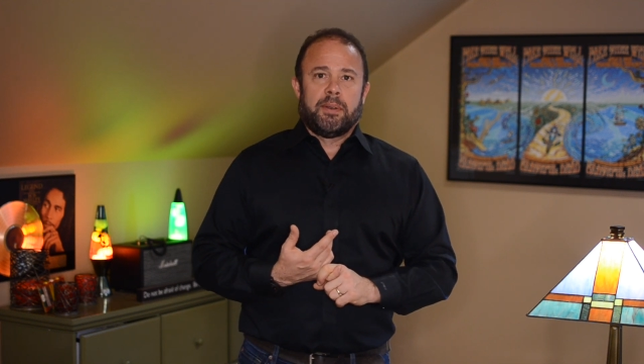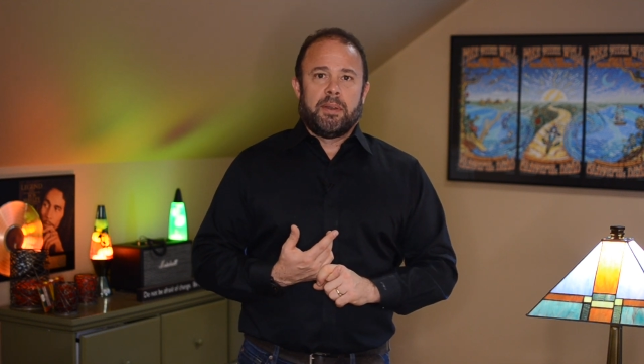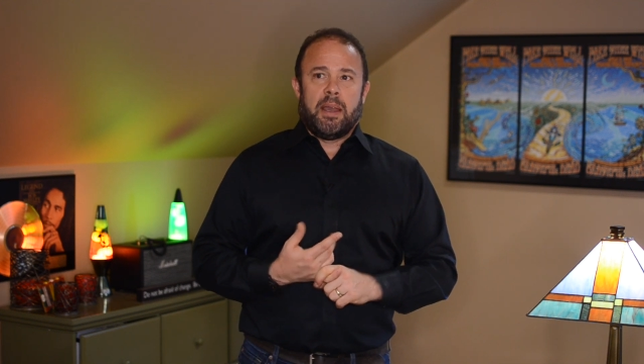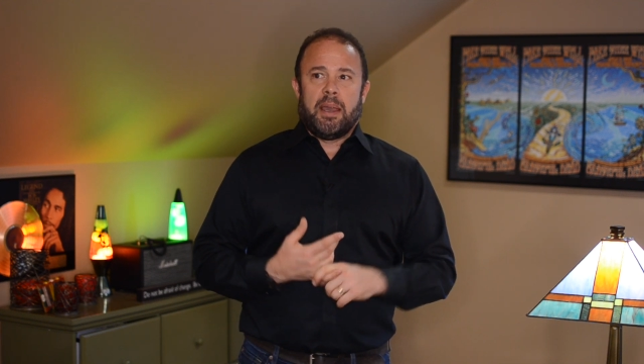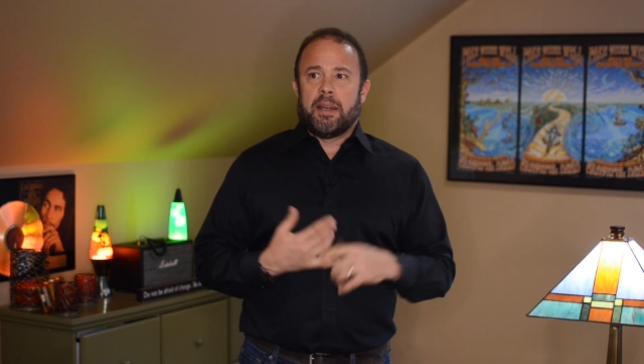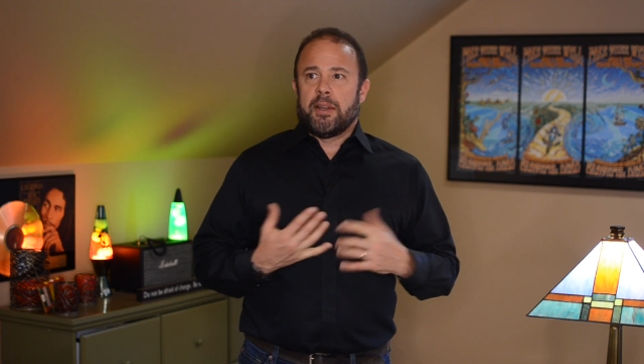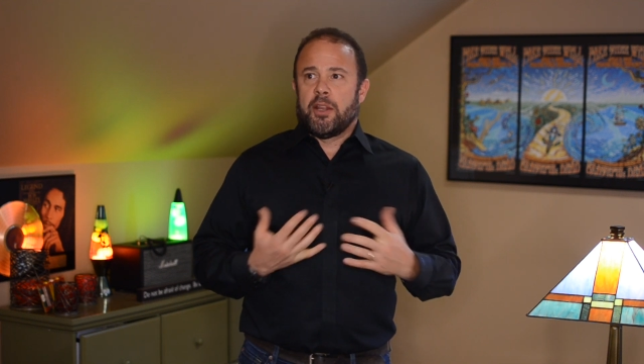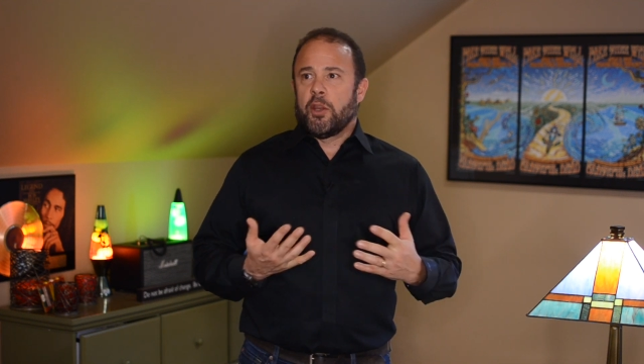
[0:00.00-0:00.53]

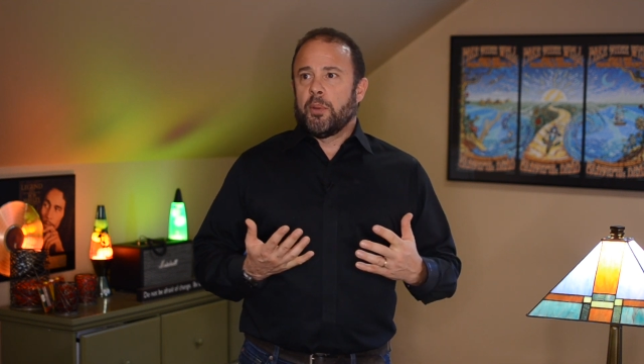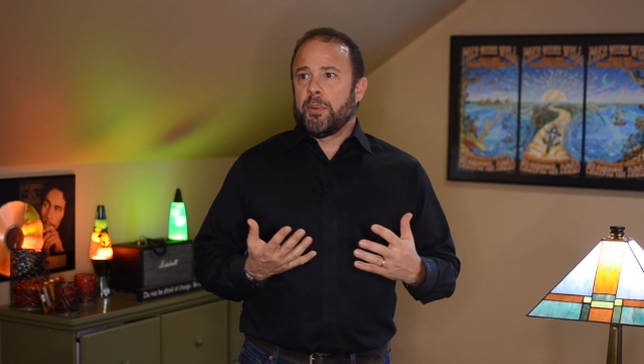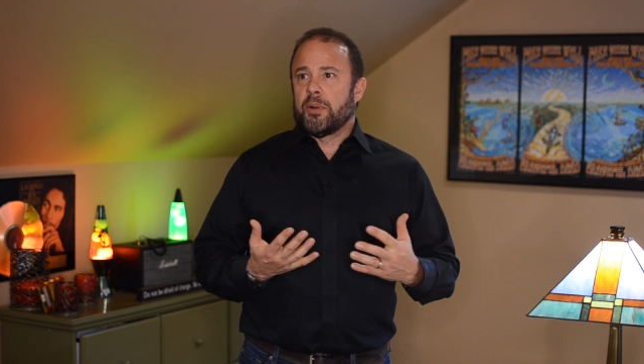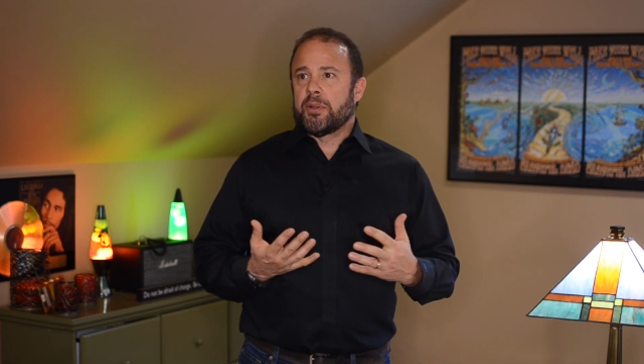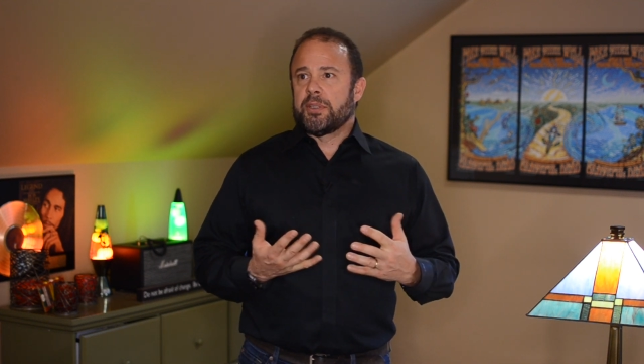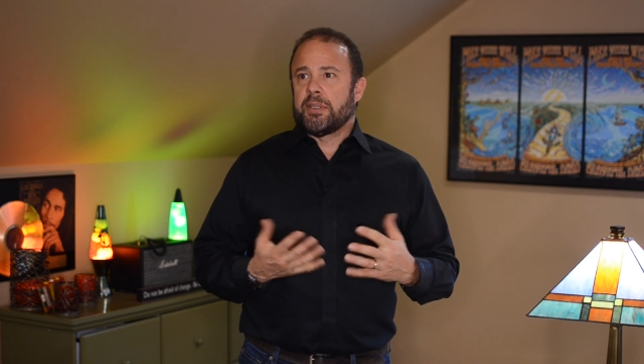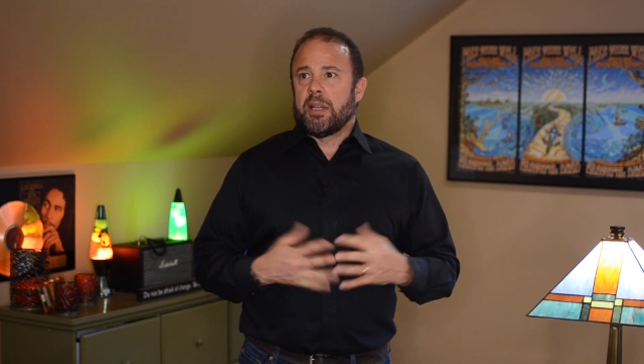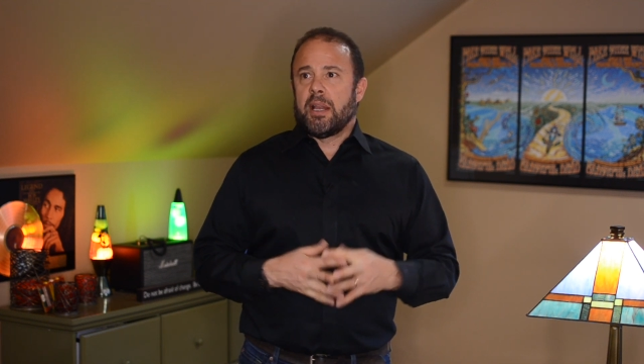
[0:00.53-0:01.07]
I had another
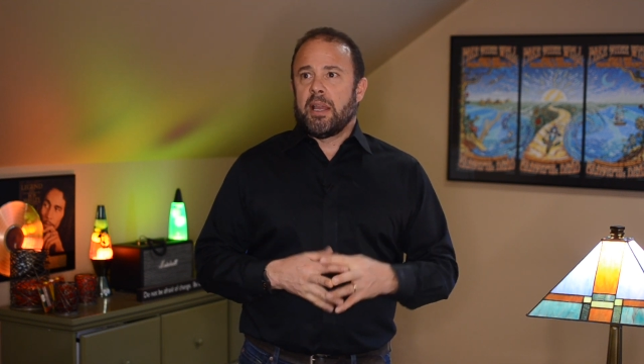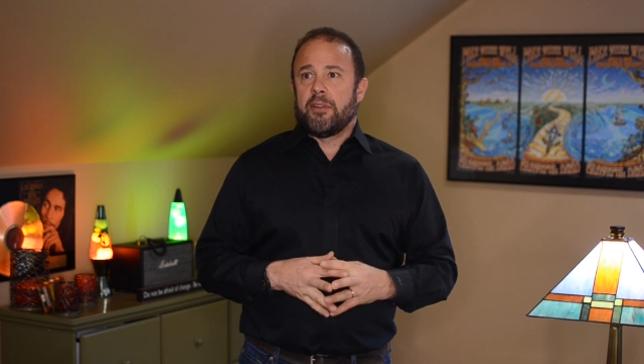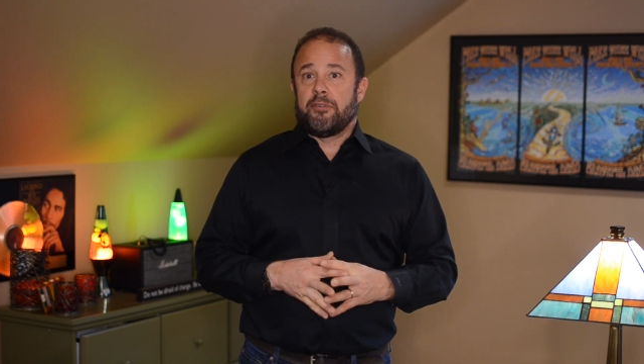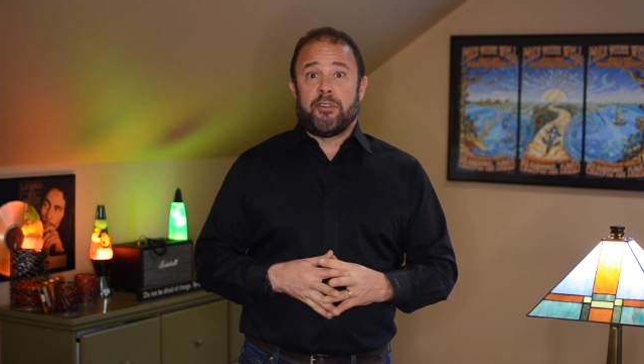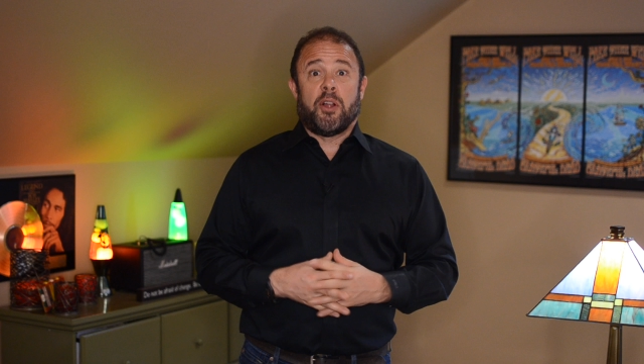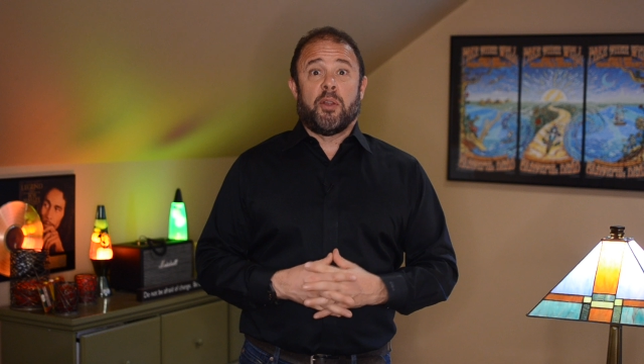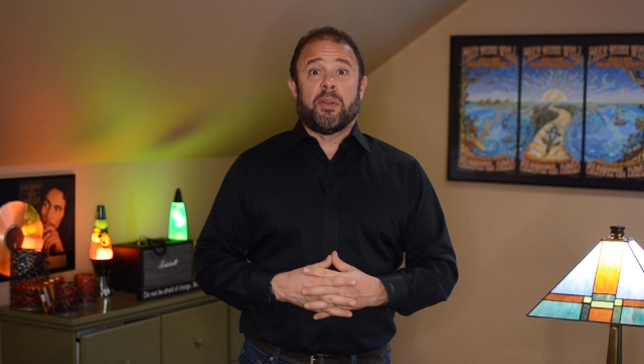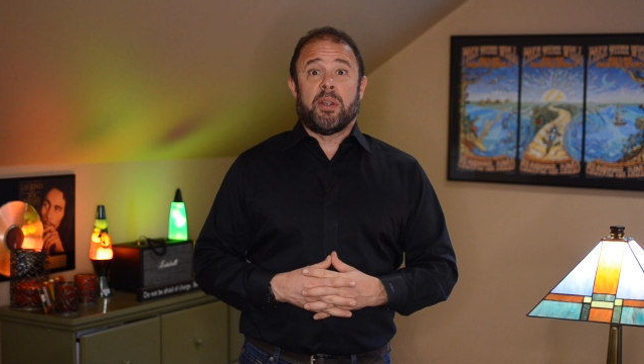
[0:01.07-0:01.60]
person that I had
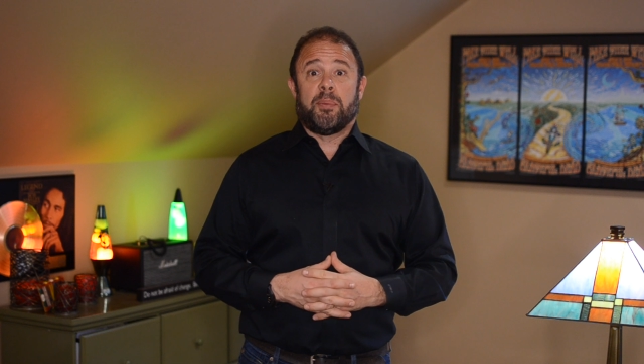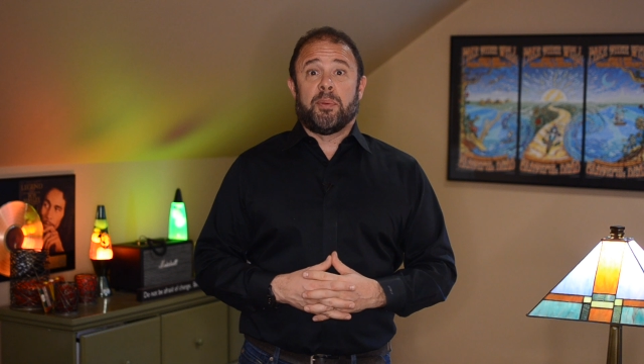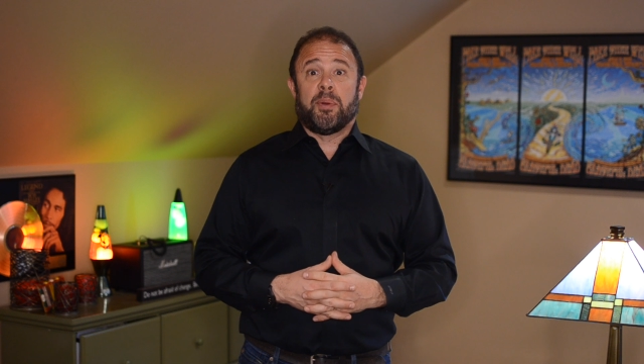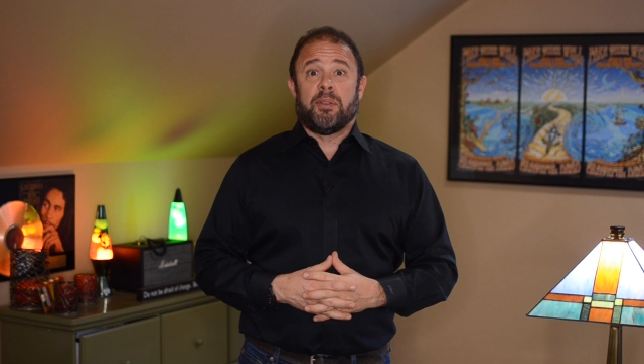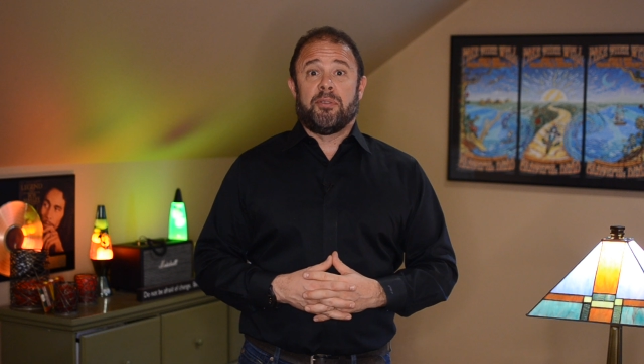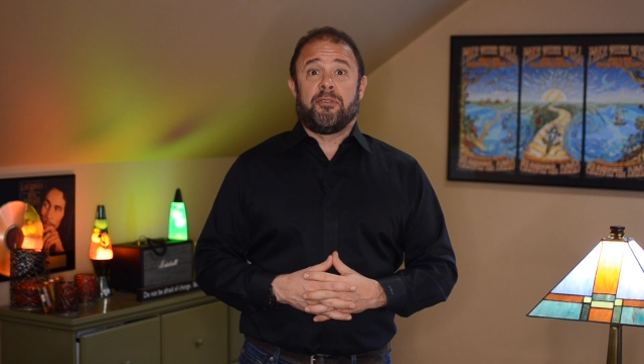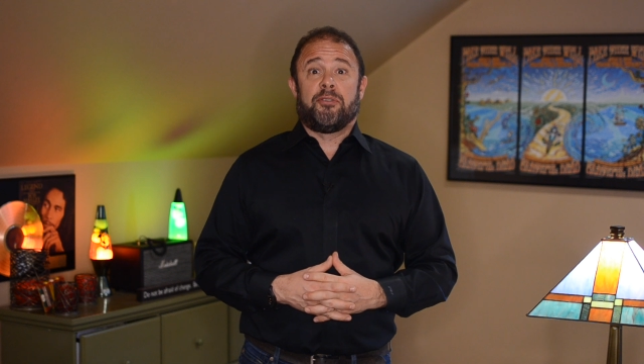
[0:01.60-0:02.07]
followed up with